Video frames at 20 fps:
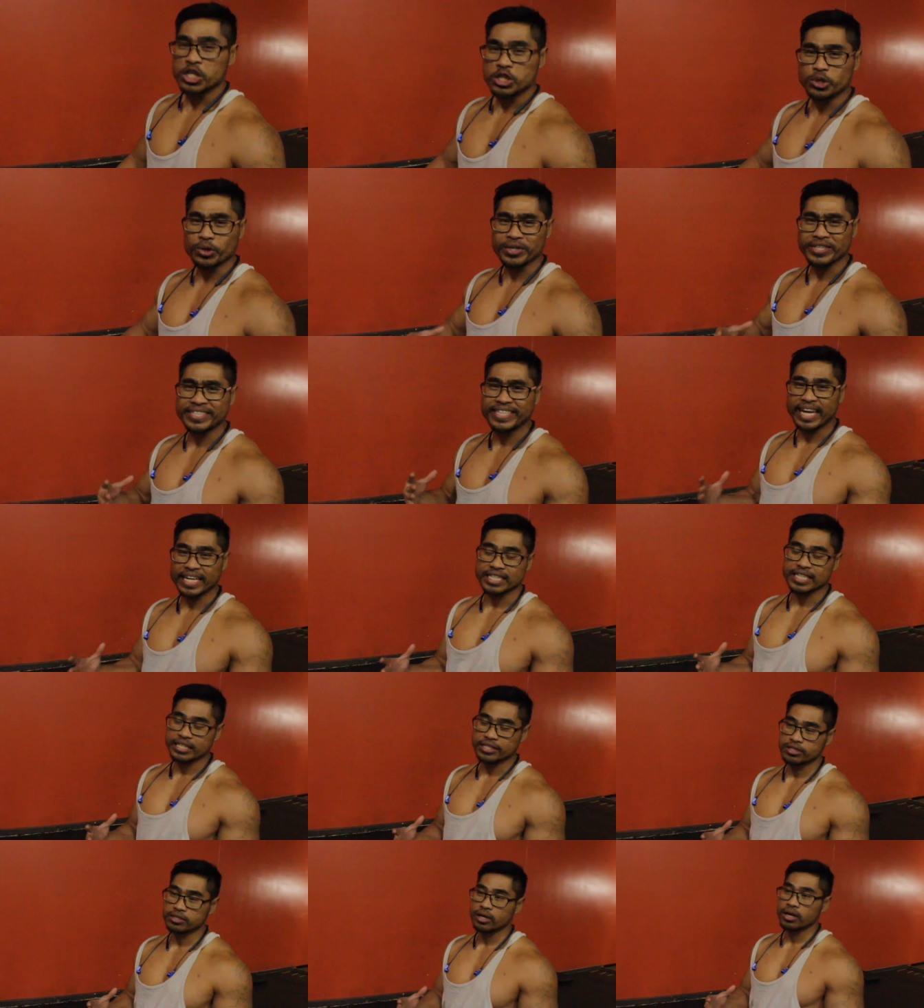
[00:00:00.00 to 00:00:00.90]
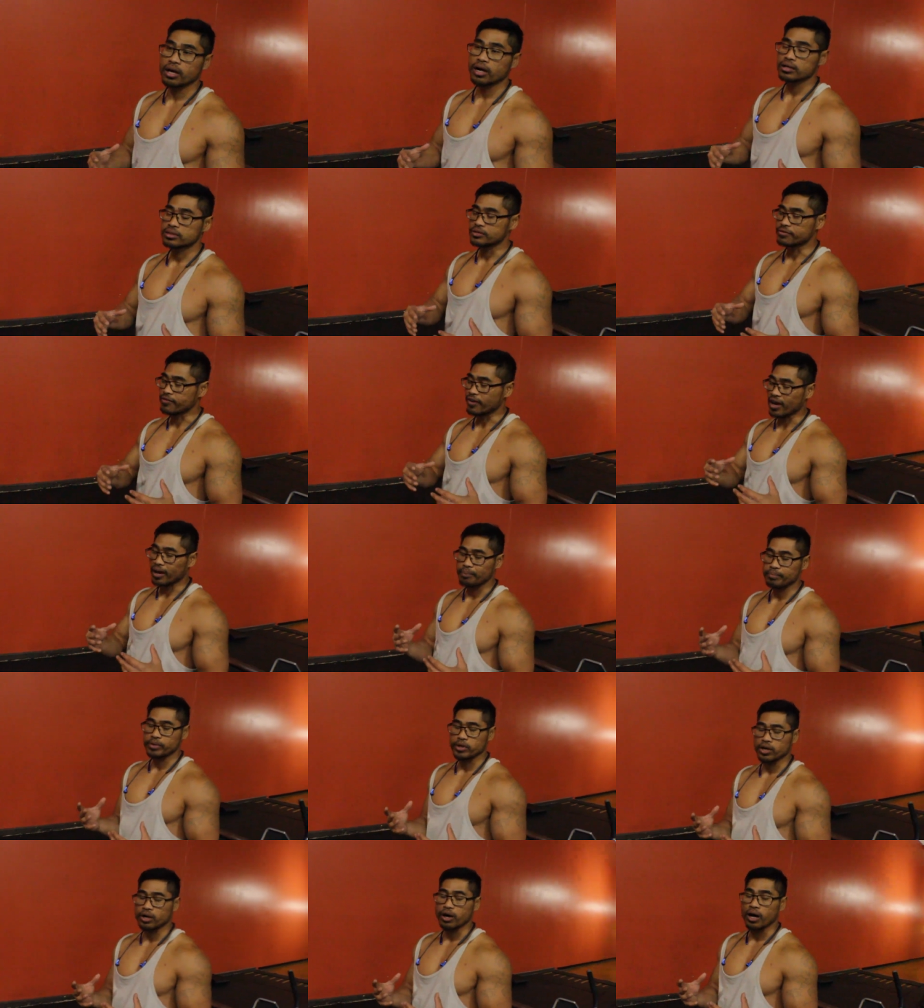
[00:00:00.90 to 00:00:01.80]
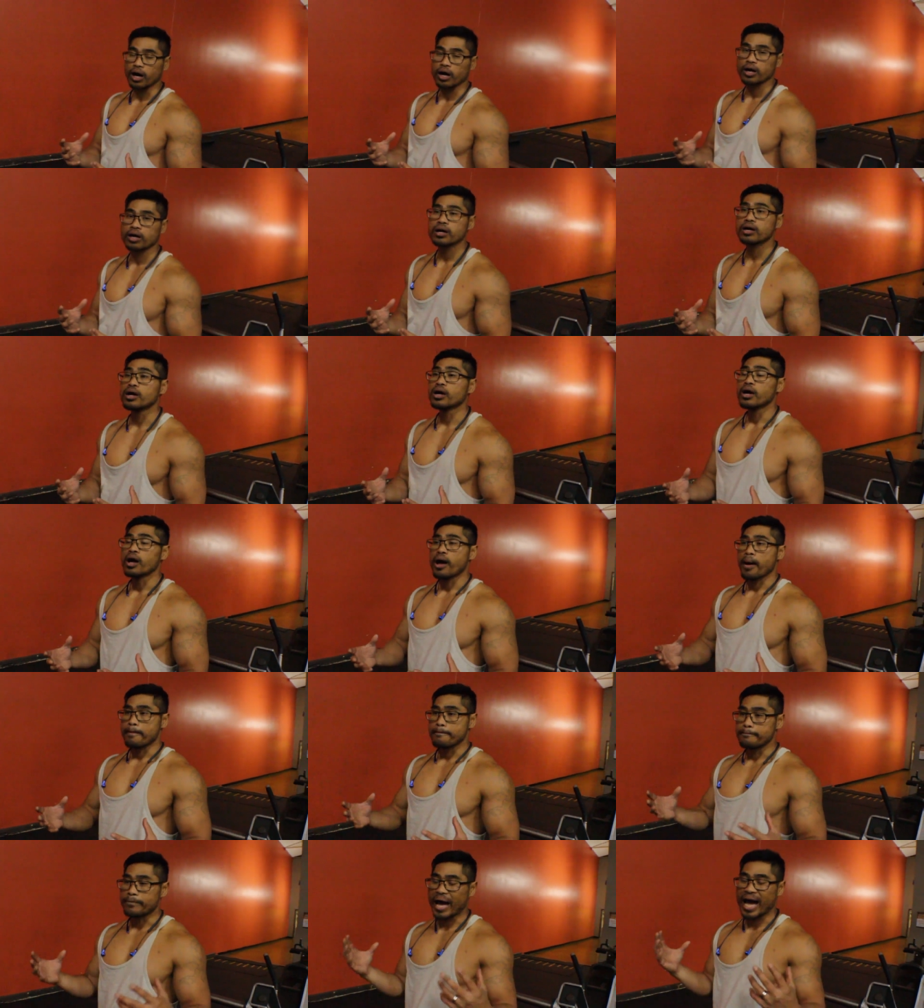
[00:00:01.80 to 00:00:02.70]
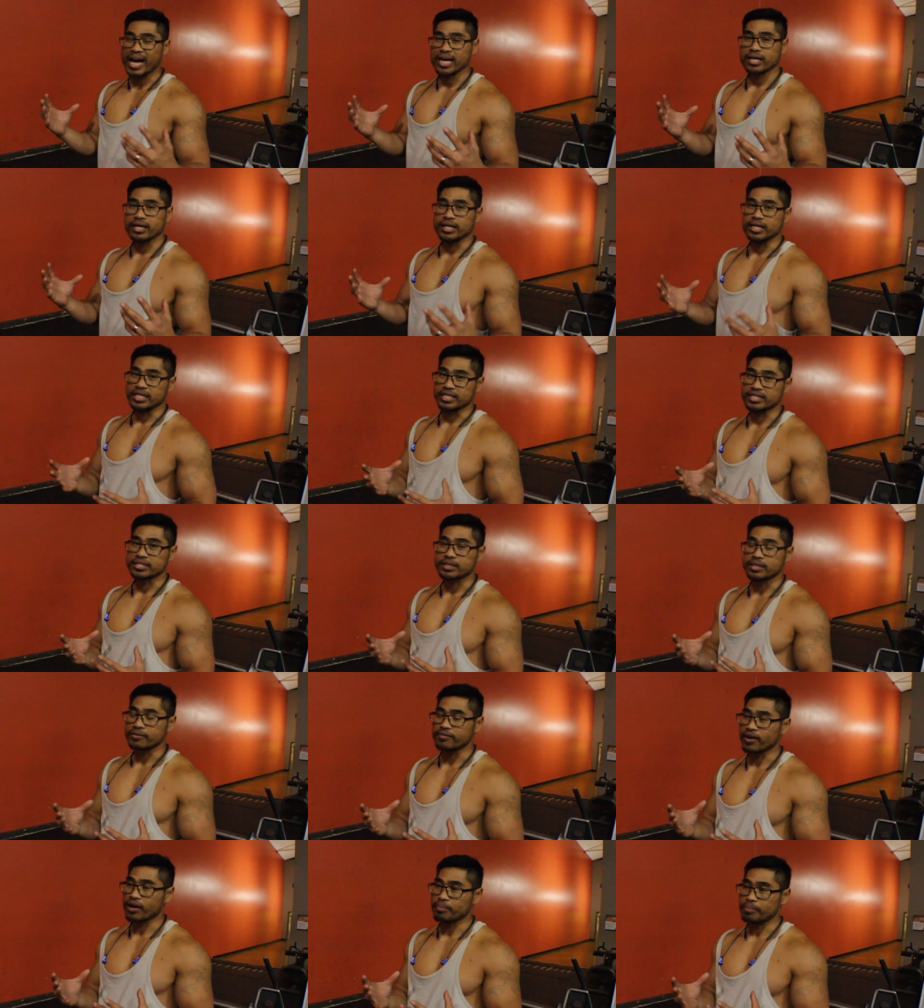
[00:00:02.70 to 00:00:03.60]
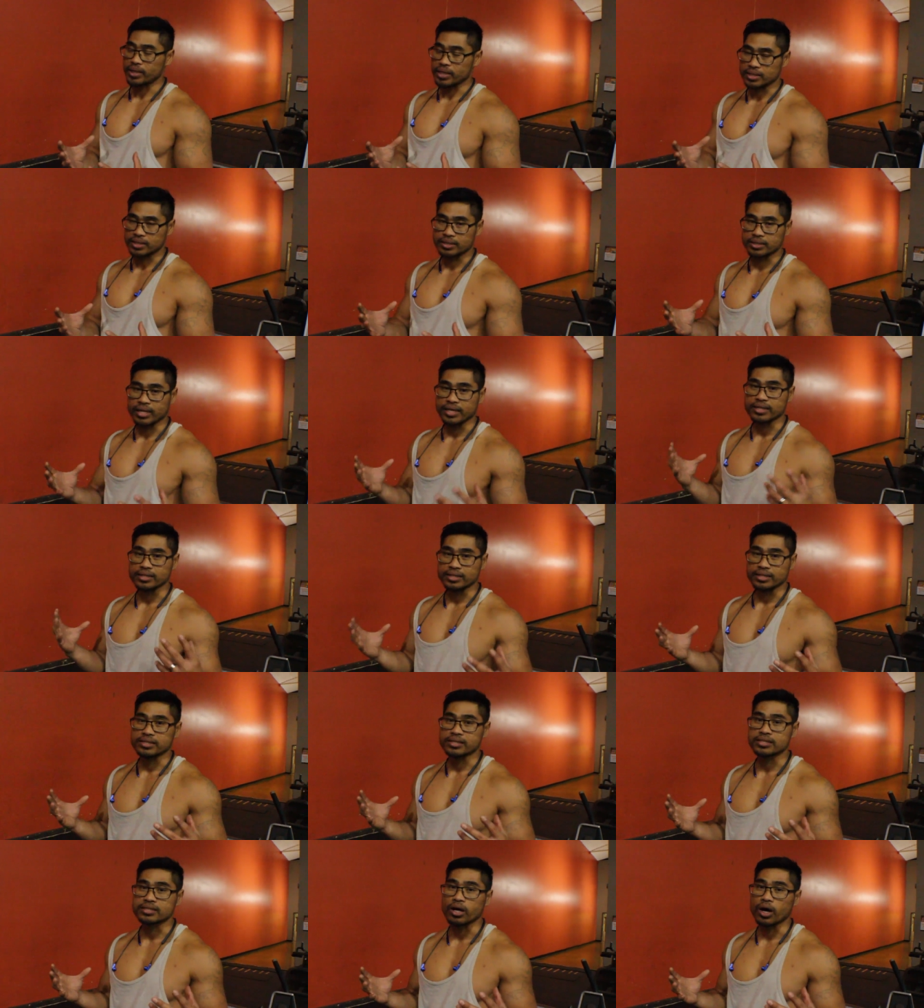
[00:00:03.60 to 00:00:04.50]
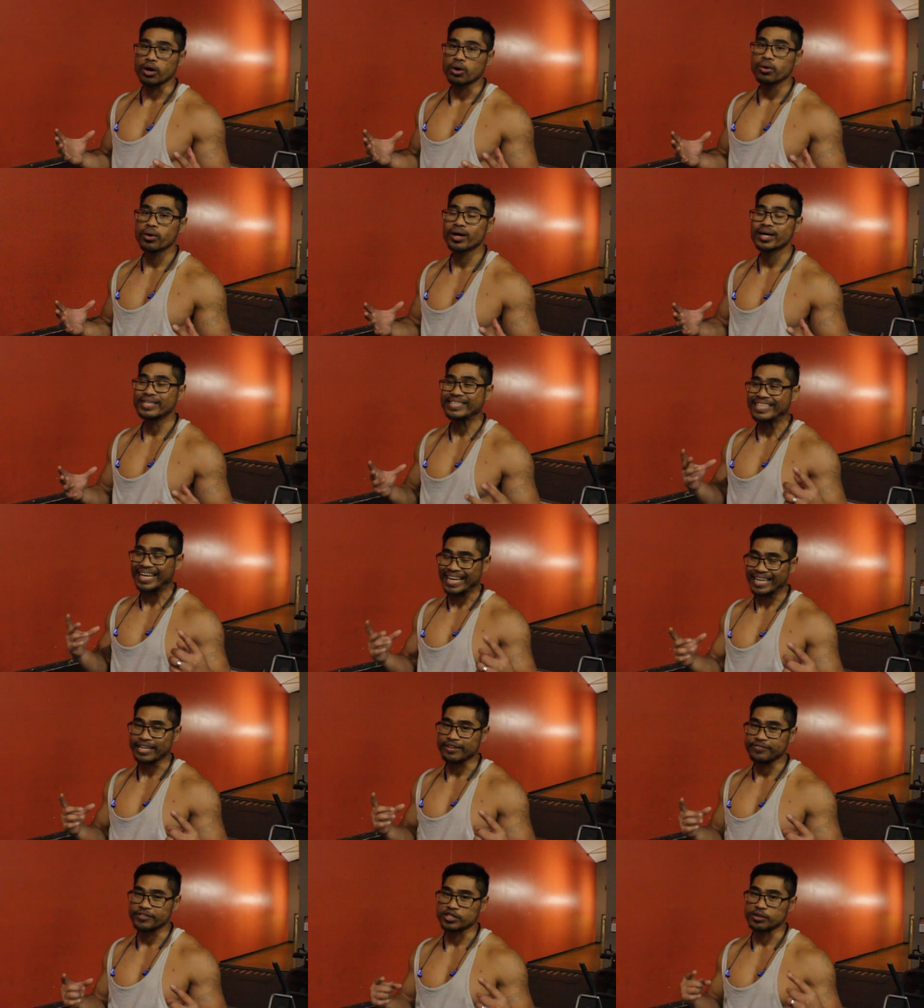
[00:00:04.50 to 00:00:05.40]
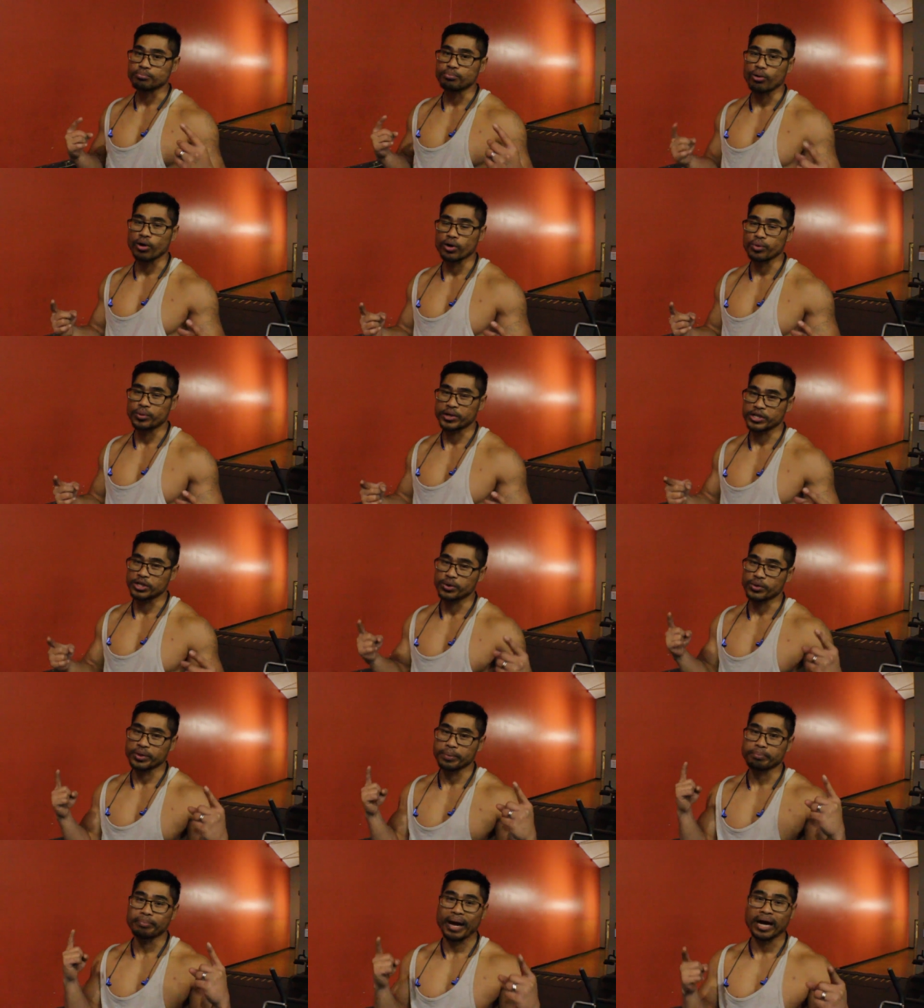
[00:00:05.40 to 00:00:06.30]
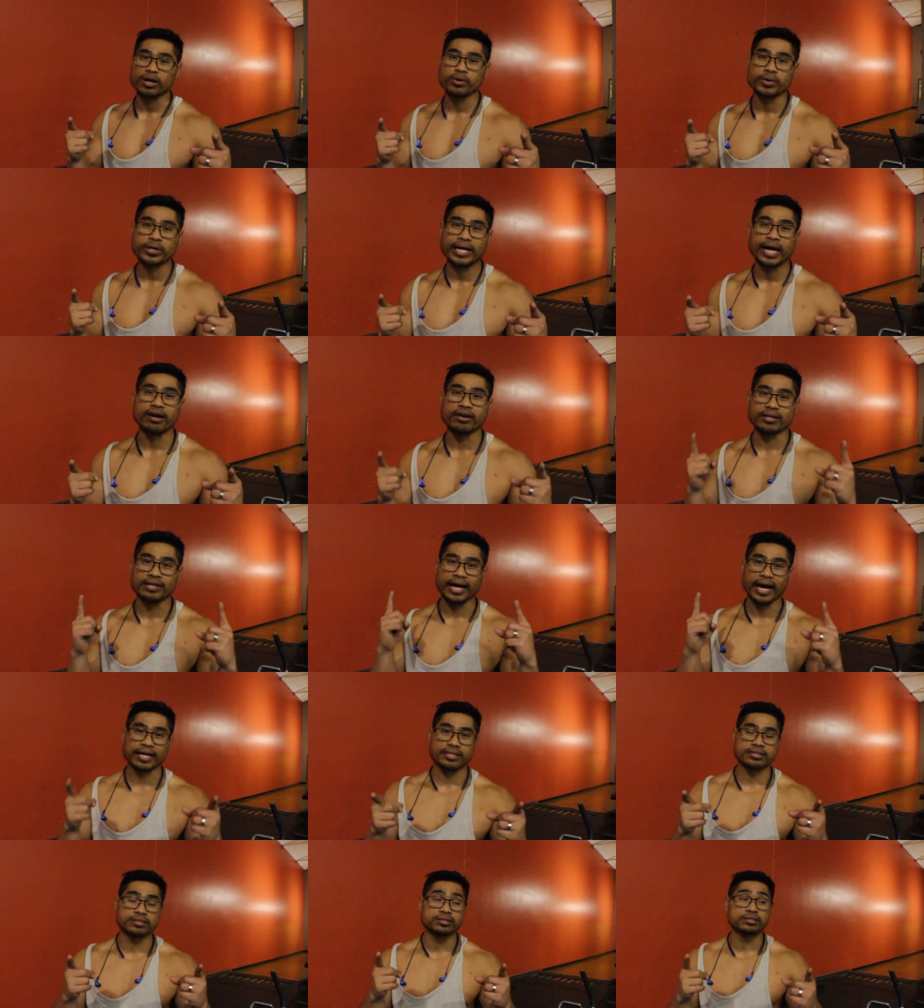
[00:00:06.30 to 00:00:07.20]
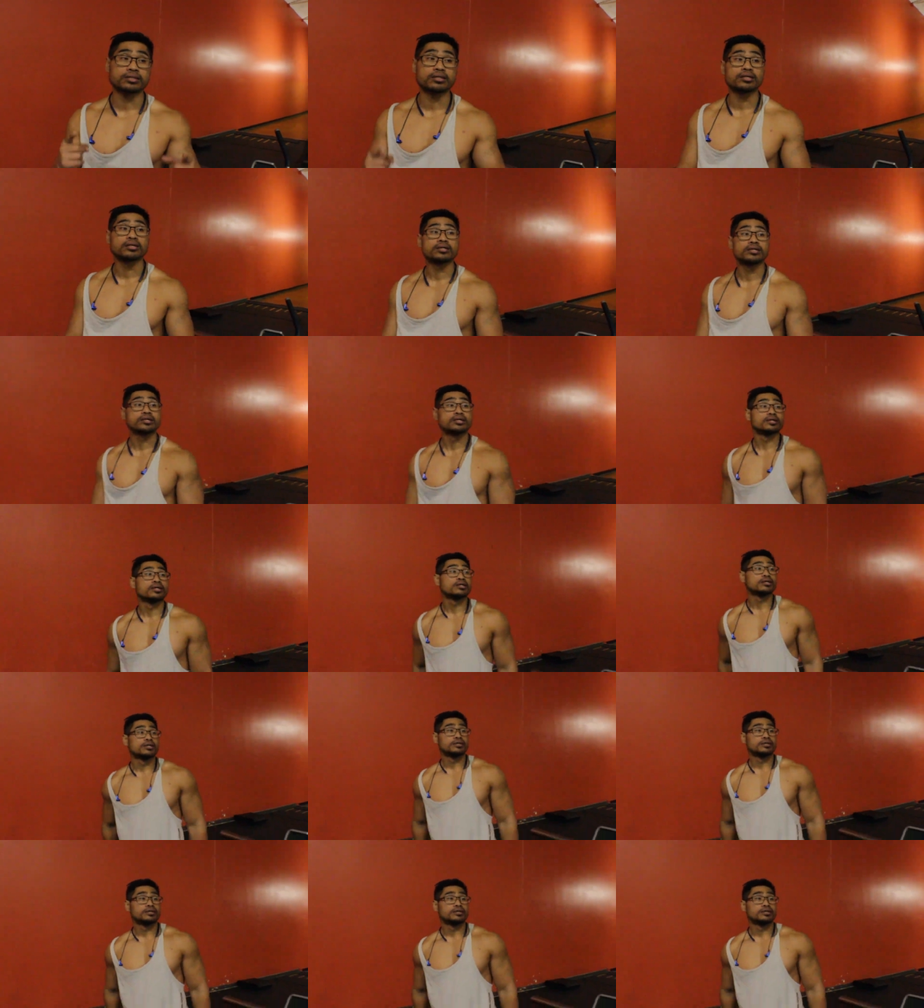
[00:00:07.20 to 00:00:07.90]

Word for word: doing deadlifts develop your uh, back and it's develop its thickness. So deadlift is important when doing back workout and lats. Yeah.